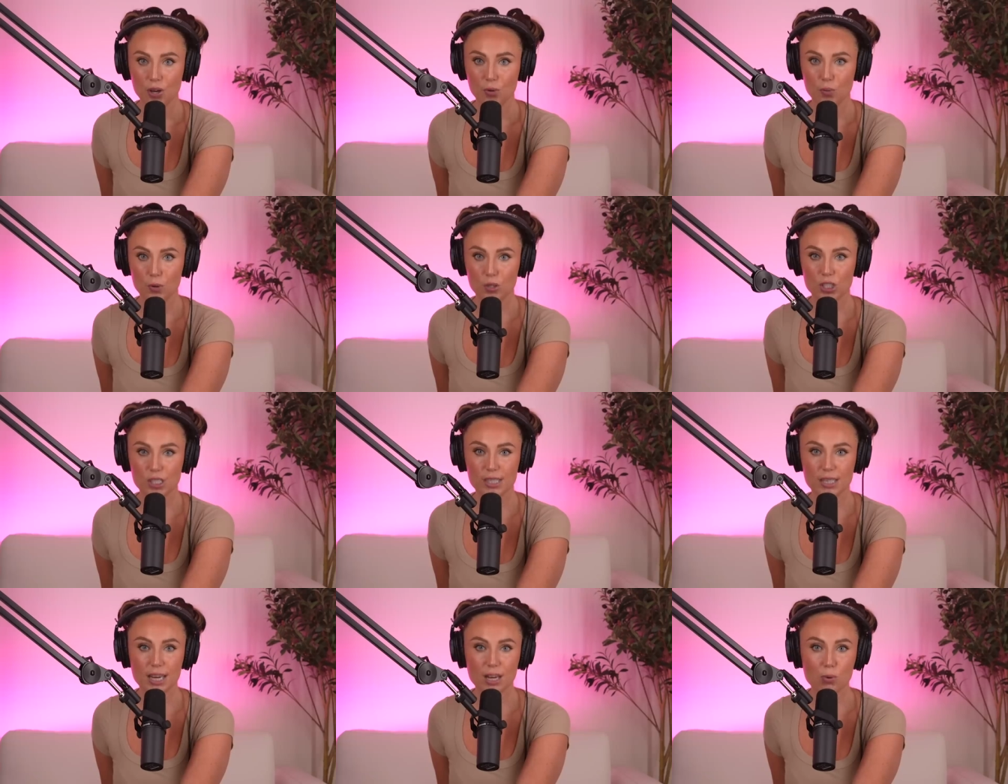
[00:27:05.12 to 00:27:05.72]

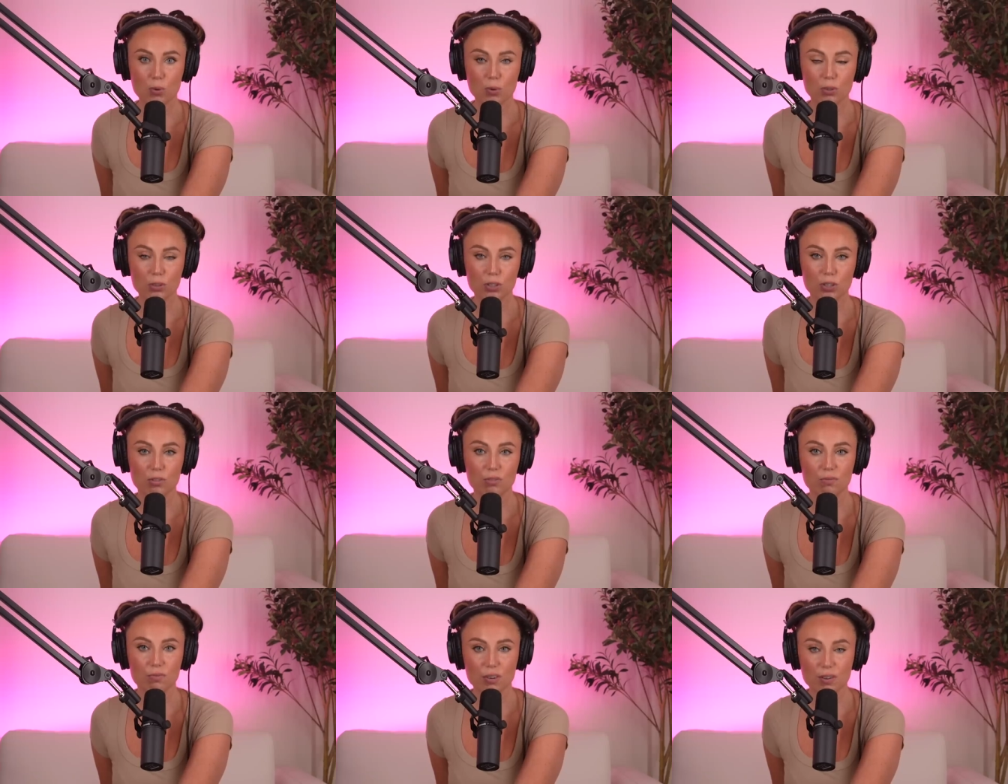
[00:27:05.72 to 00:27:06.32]
which is equal
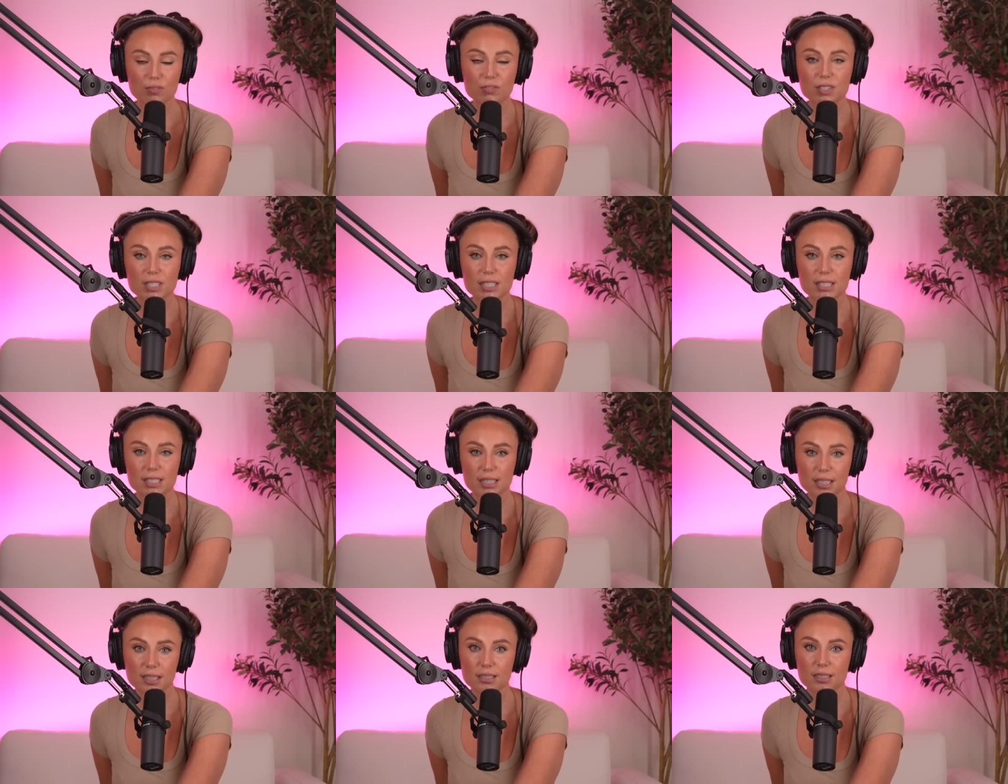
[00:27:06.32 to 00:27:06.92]
to
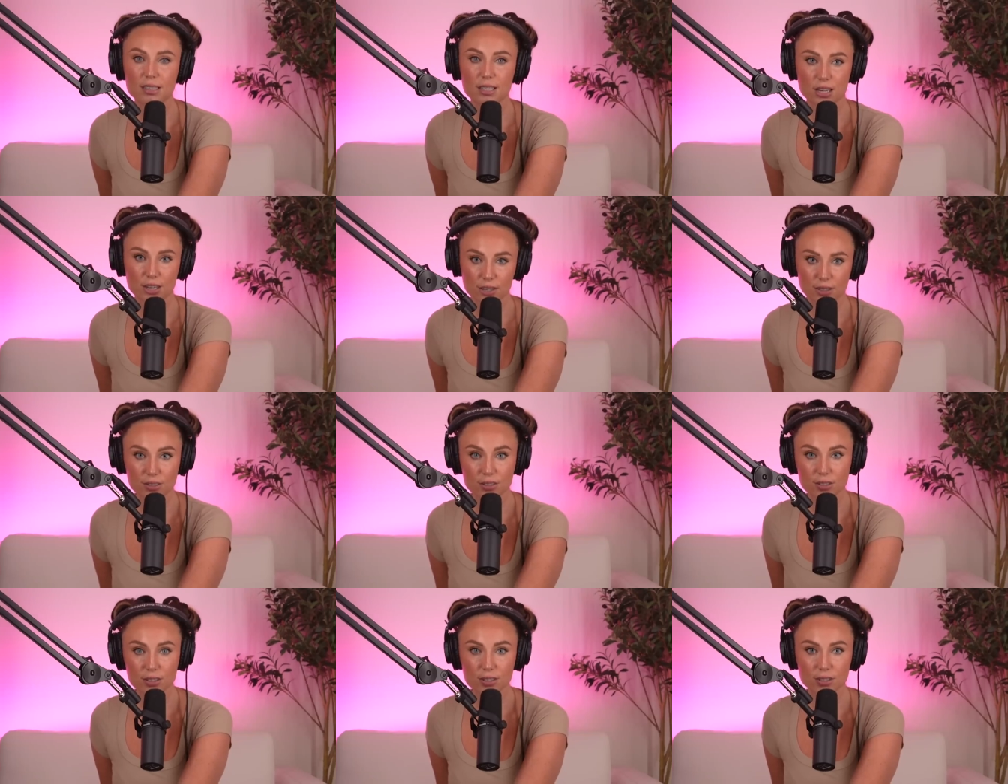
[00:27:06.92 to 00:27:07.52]
56
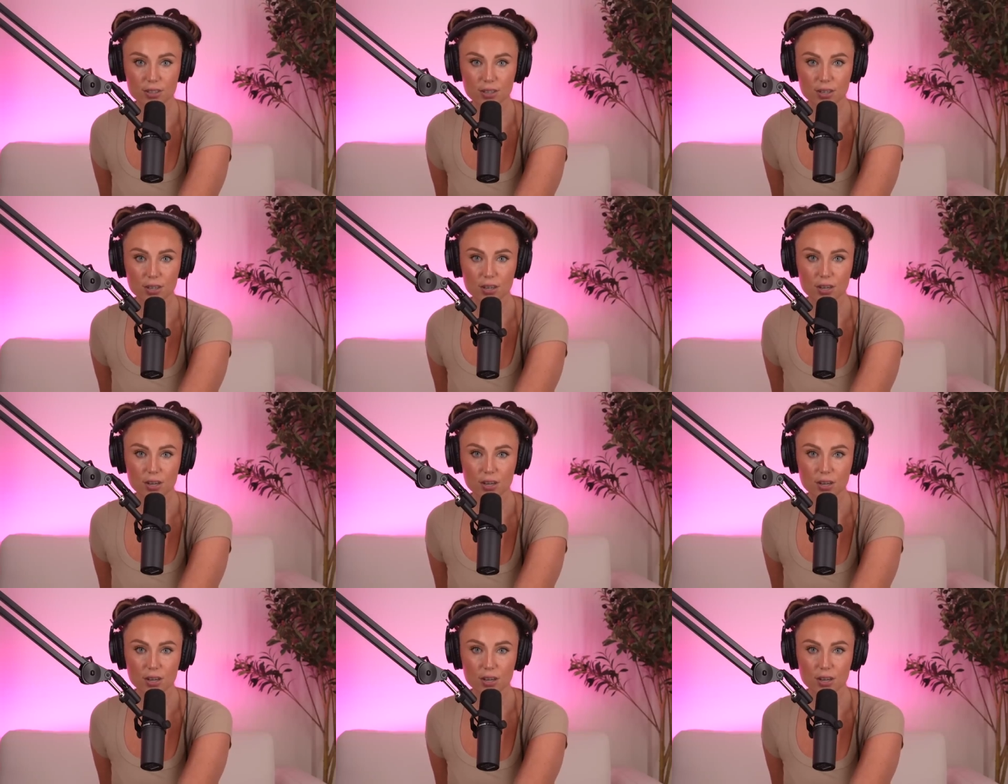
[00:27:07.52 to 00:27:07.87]
years.